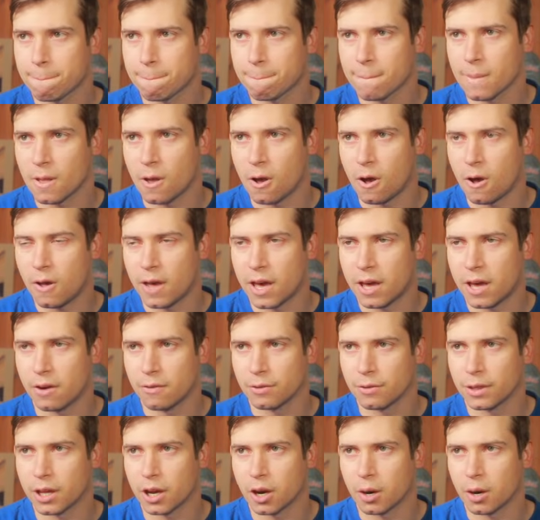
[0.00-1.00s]
I'll head over
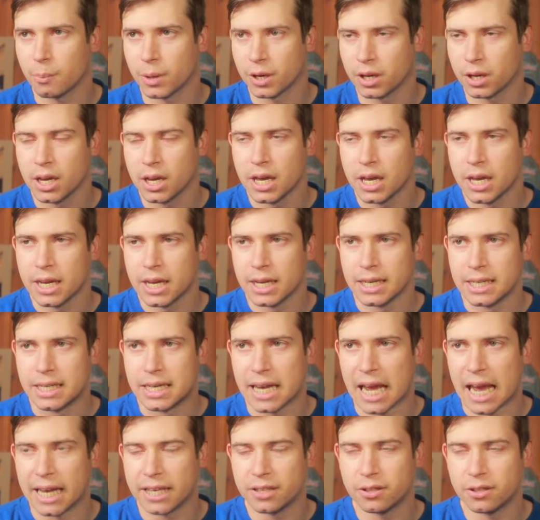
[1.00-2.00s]
there. But
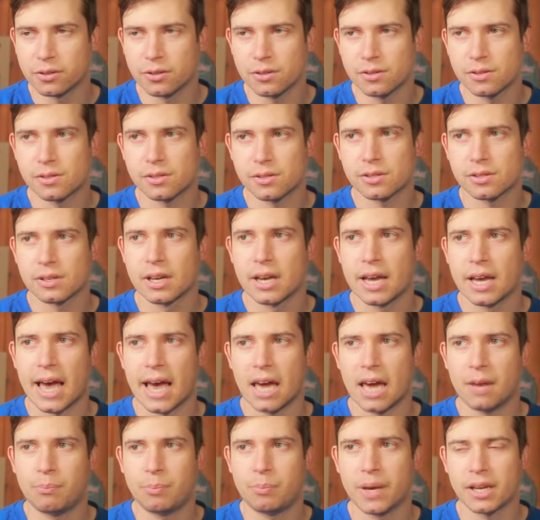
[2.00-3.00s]
Daniels
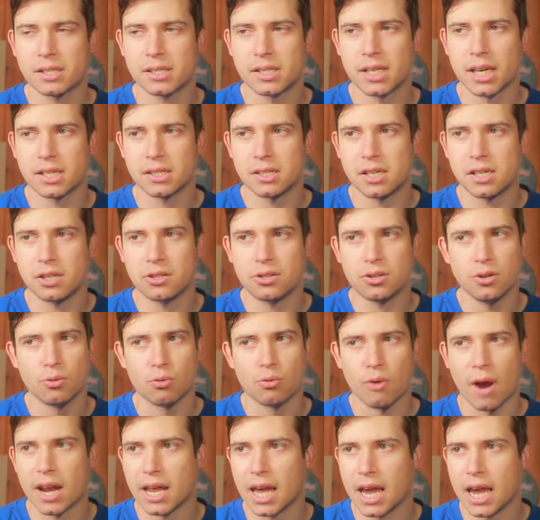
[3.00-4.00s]
at pick 62,
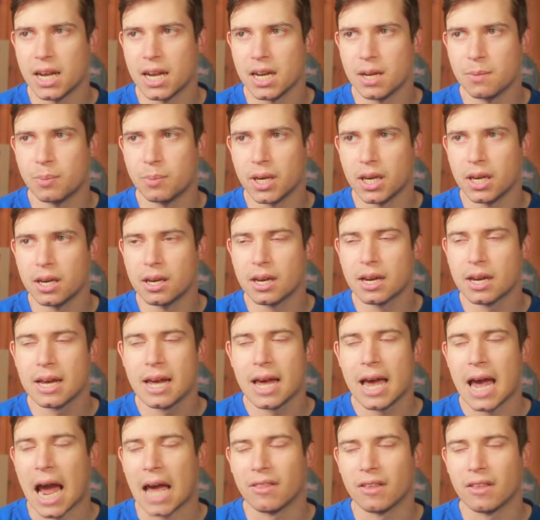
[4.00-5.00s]
right at ADP,
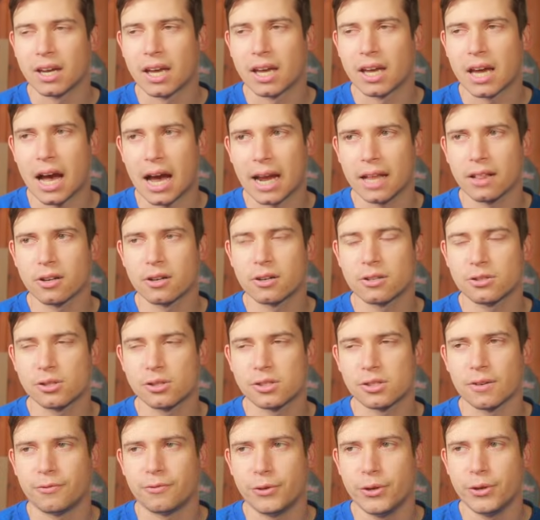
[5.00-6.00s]
and then Kyler
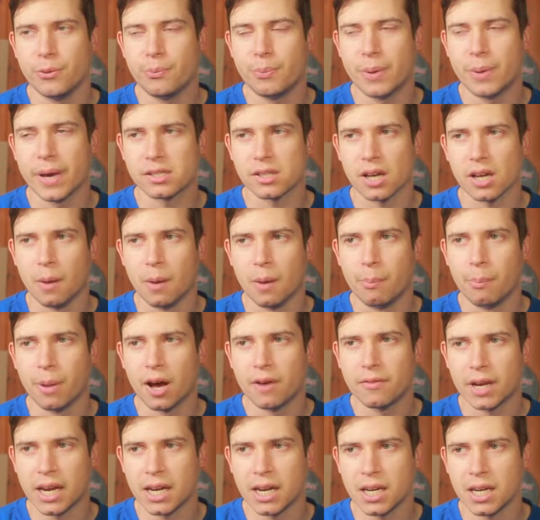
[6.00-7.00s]
just a few picks above
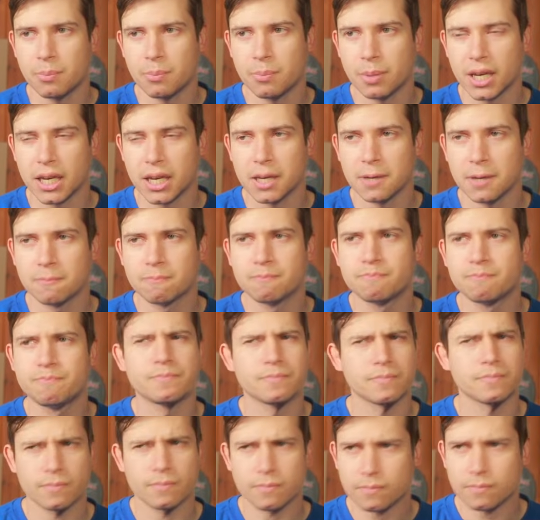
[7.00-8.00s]
ADP.
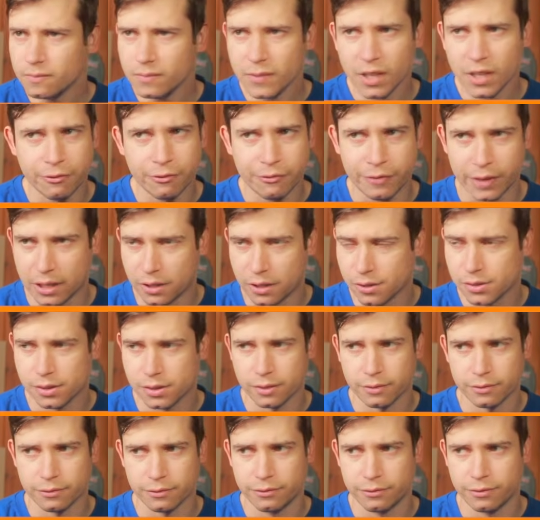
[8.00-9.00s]
Feels
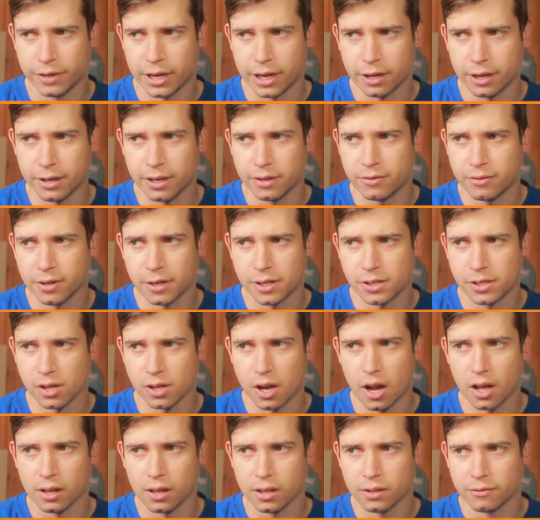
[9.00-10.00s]
very, very
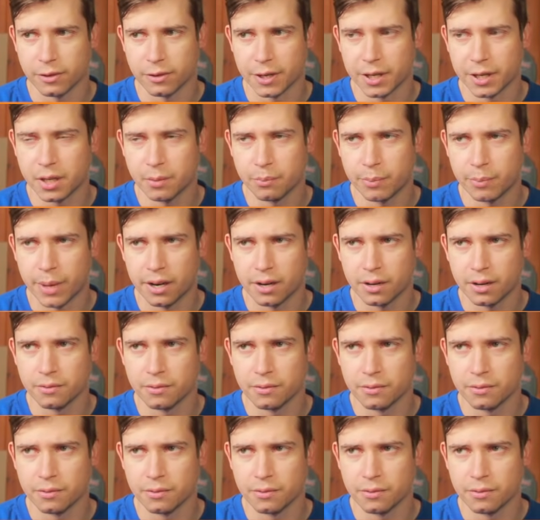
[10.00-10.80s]
solid, very competitive.